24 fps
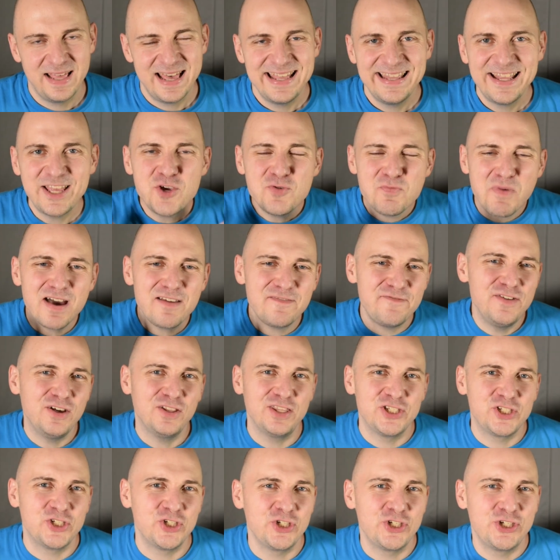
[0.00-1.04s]
Now, you might feel
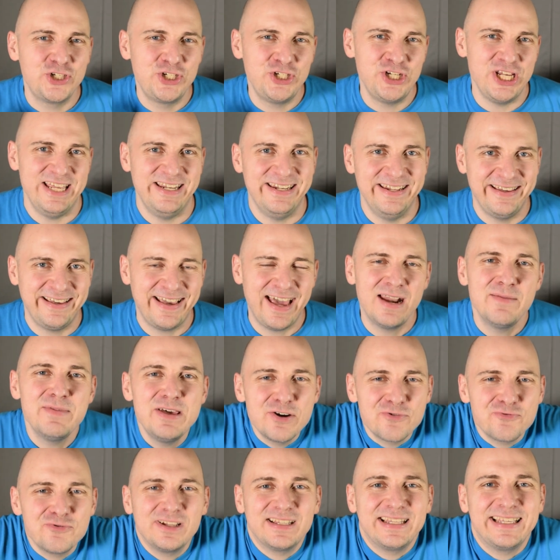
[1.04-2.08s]
this is cheating, and I mean,
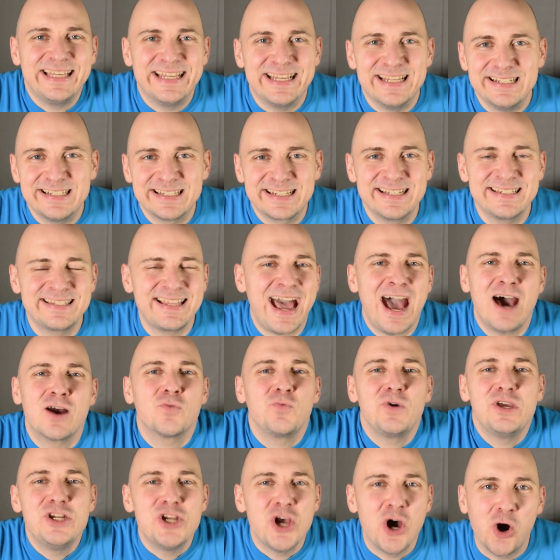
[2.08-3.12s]
it really is, because how do
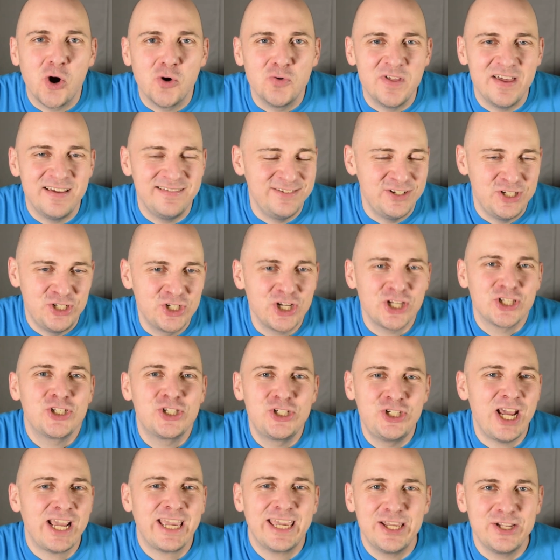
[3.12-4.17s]
we know that just
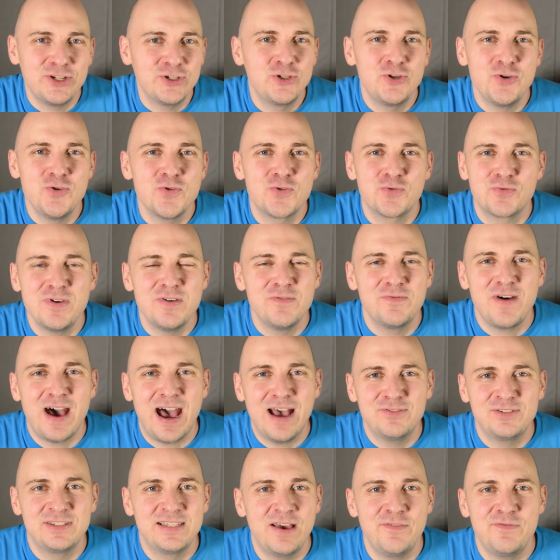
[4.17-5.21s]
checking 2, 3,
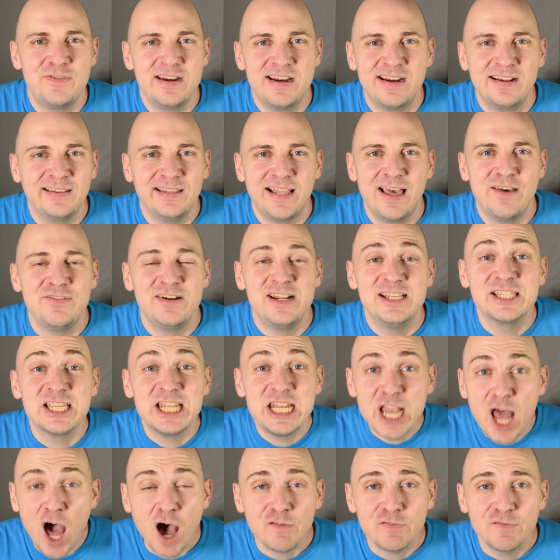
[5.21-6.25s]
5, 7, and 11 is
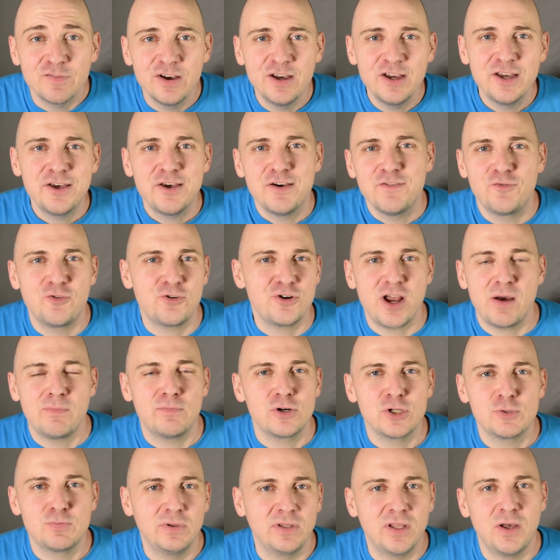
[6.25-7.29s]
enough for
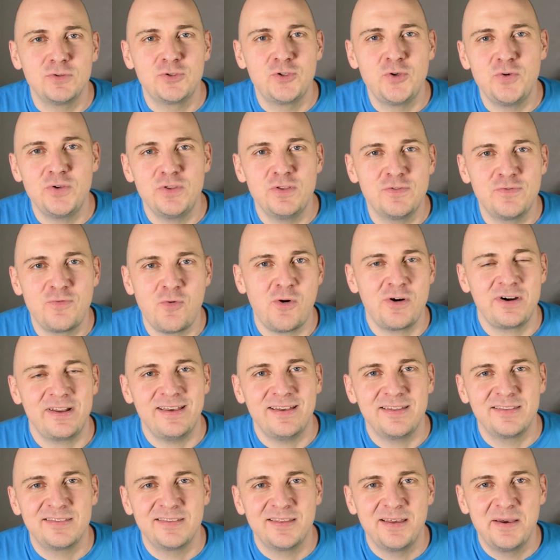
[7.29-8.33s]
numbers below 2 to the
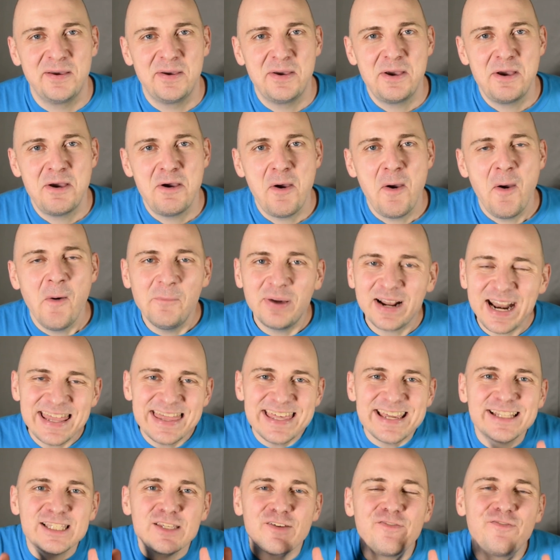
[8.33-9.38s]
40th? But I
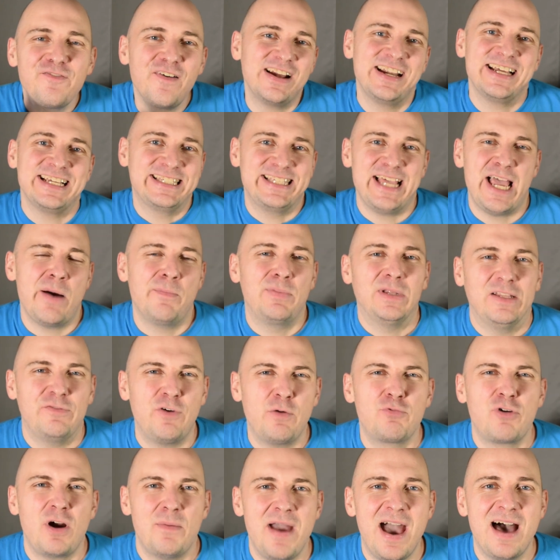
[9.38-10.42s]
think it's a fun example of a
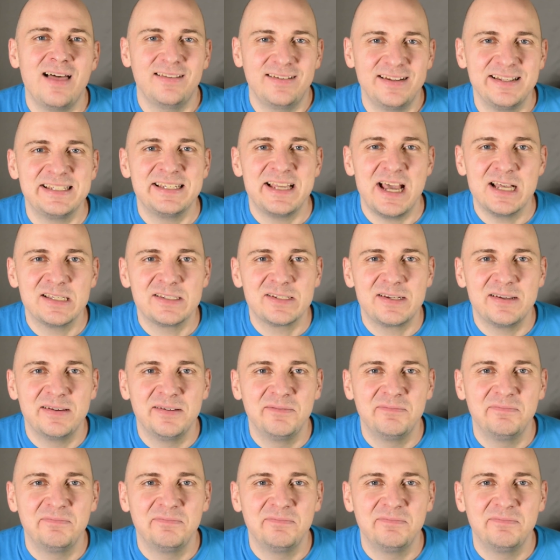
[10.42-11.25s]
primality test.